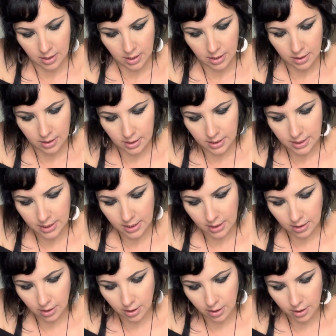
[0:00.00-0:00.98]

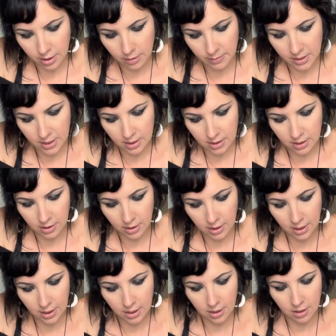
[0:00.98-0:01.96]
Interesting. The Hermit.
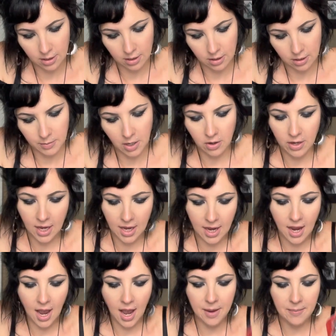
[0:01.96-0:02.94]
Look at the Hermit.
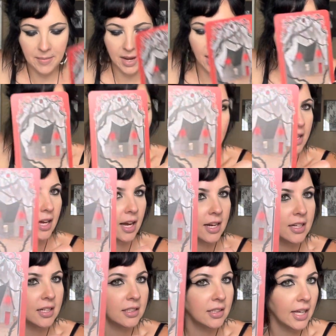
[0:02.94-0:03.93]
Okay, I kind
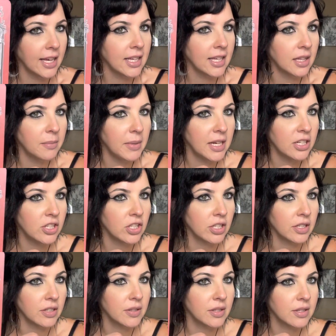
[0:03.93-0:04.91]
of like the
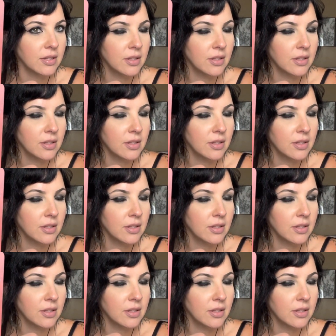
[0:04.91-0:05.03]
majors.